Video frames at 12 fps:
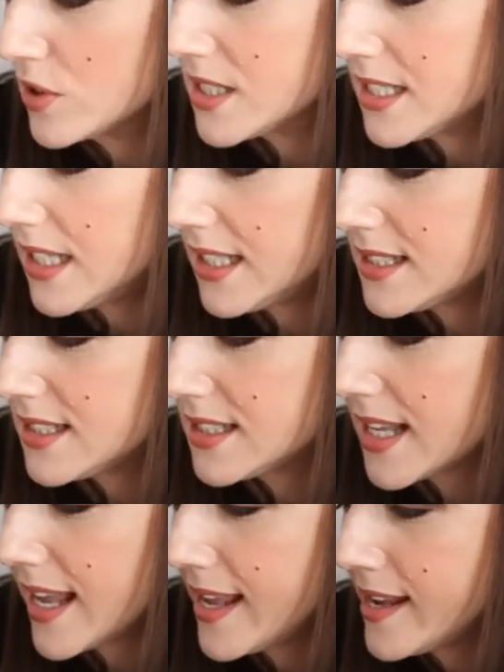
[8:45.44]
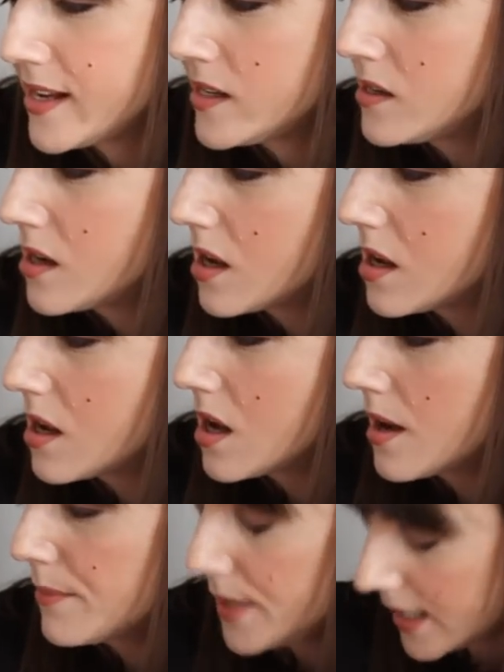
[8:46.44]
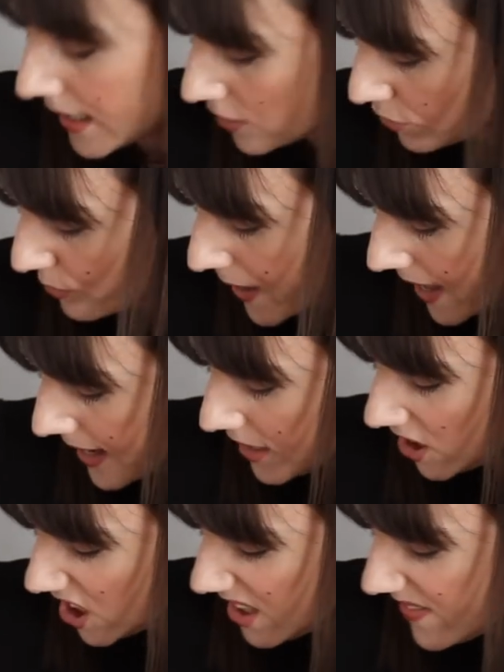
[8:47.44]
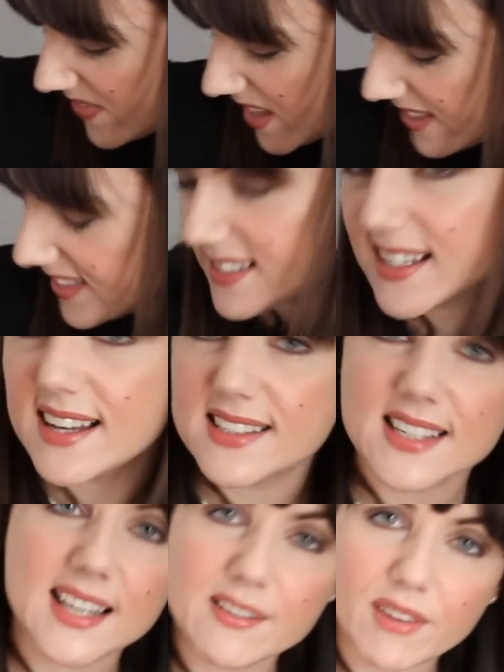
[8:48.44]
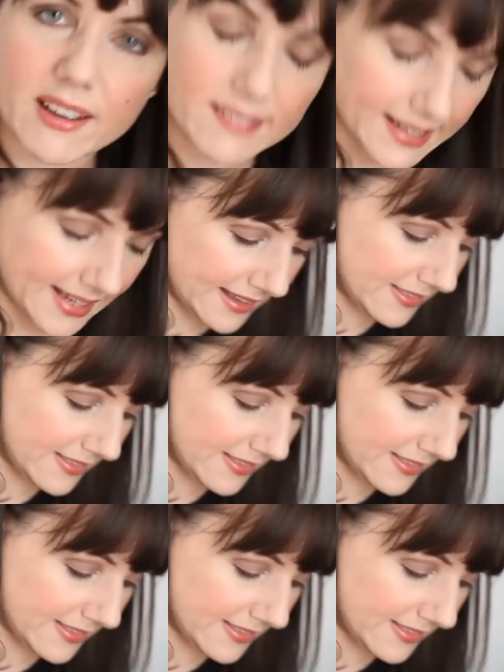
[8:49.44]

Solis in Natural Beige, they tend to live out here.